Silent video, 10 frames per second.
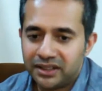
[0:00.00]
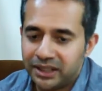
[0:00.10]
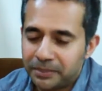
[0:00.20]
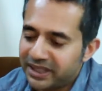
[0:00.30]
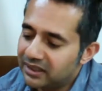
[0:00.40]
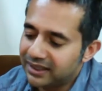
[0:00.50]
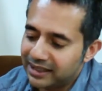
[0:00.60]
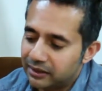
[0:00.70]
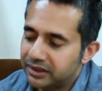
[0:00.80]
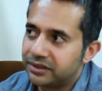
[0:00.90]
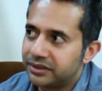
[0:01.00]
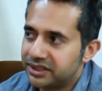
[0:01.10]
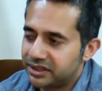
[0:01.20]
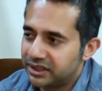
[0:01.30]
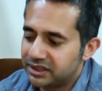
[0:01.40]
The appealing
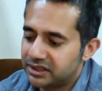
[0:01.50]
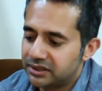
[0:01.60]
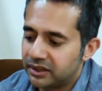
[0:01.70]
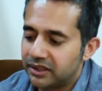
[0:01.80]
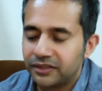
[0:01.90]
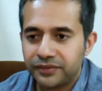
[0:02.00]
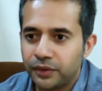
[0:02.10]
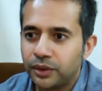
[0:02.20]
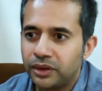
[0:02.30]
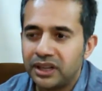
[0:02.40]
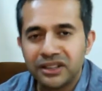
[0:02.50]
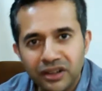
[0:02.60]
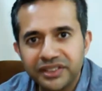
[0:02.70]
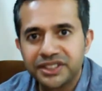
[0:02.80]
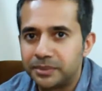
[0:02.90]
characteristics for a
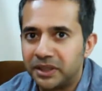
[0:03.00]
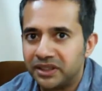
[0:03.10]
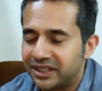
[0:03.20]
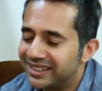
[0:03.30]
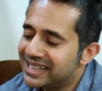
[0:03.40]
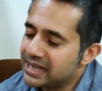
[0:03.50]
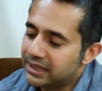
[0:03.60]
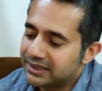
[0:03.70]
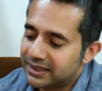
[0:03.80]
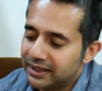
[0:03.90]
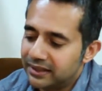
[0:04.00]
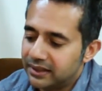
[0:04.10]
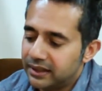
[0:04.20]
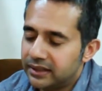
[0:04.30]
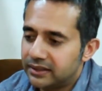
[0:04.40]
novice smoker is
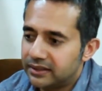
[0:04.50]
that